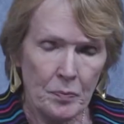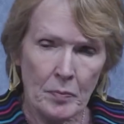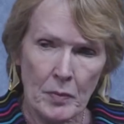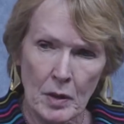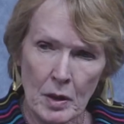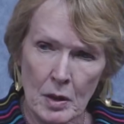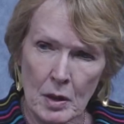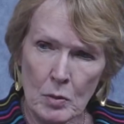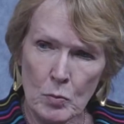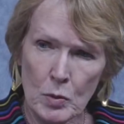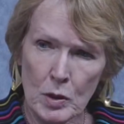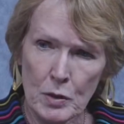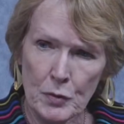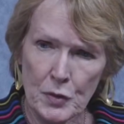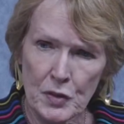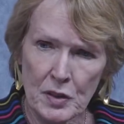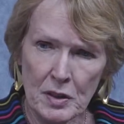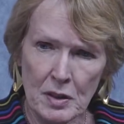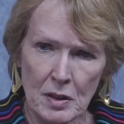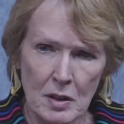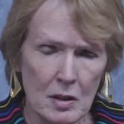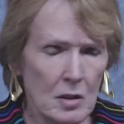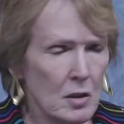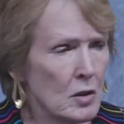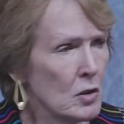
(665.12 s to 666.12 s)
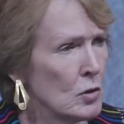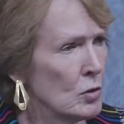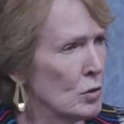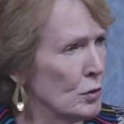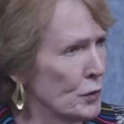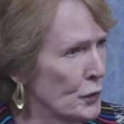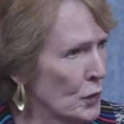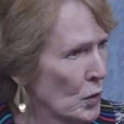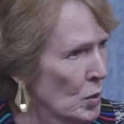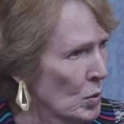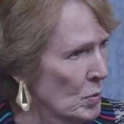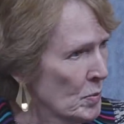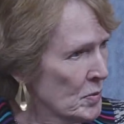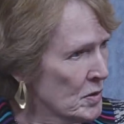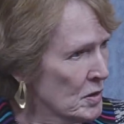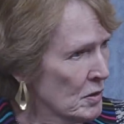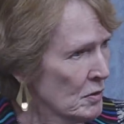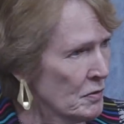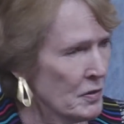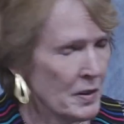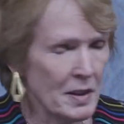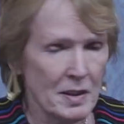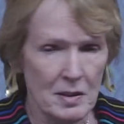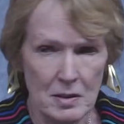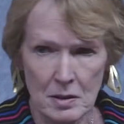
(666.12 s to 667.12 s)
And we've seen new forms of
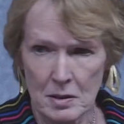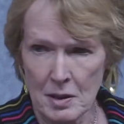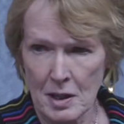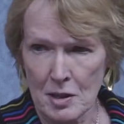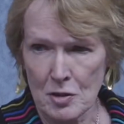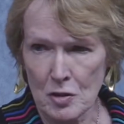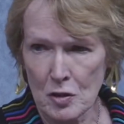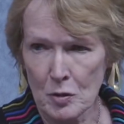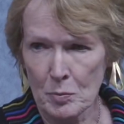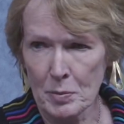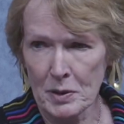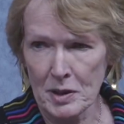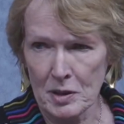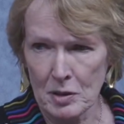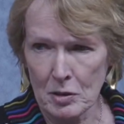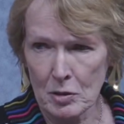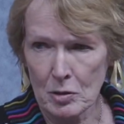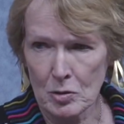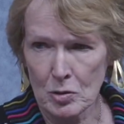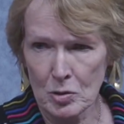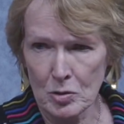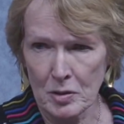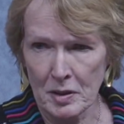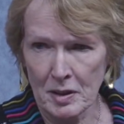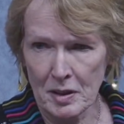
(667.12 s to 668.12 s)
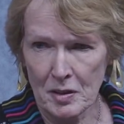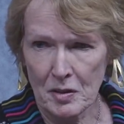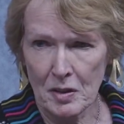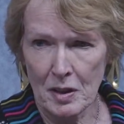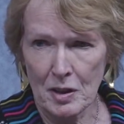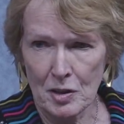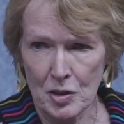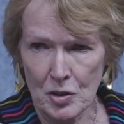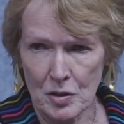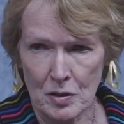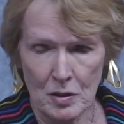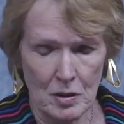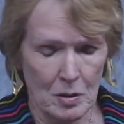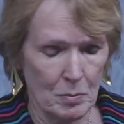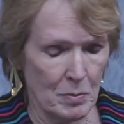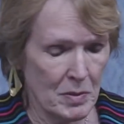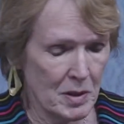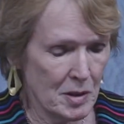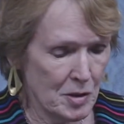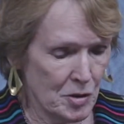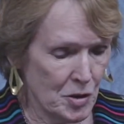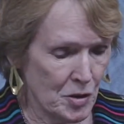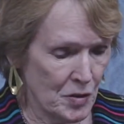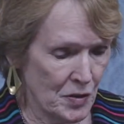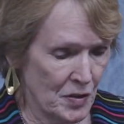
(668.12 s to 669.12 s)
international political organization
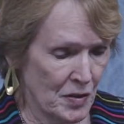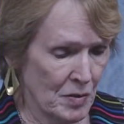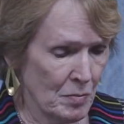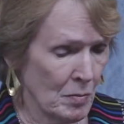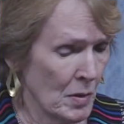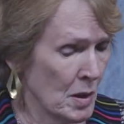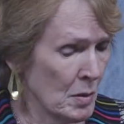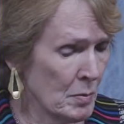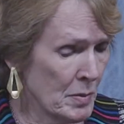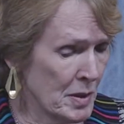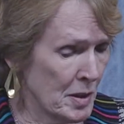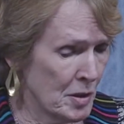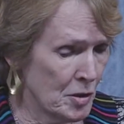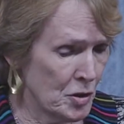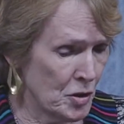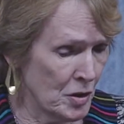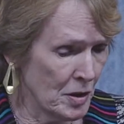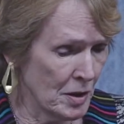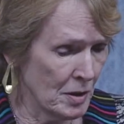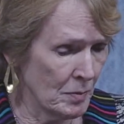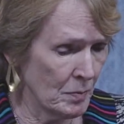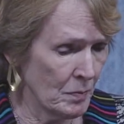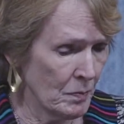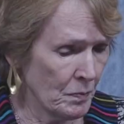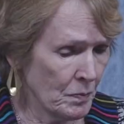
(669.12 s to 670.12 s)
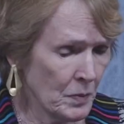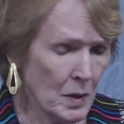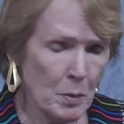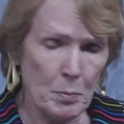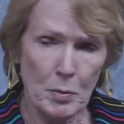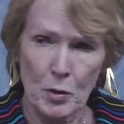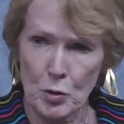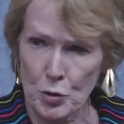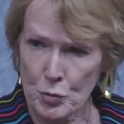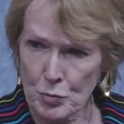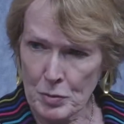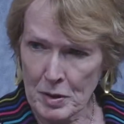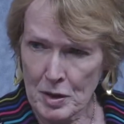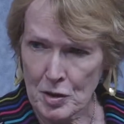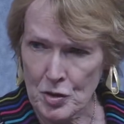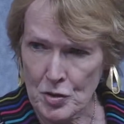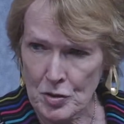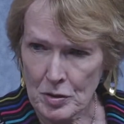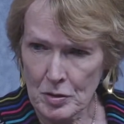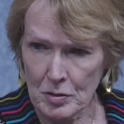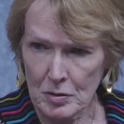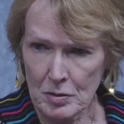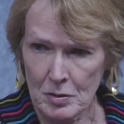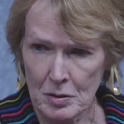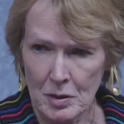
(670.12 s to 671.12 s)
emerging, both
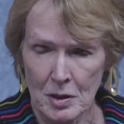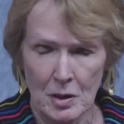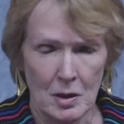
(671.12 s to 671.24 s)
regional.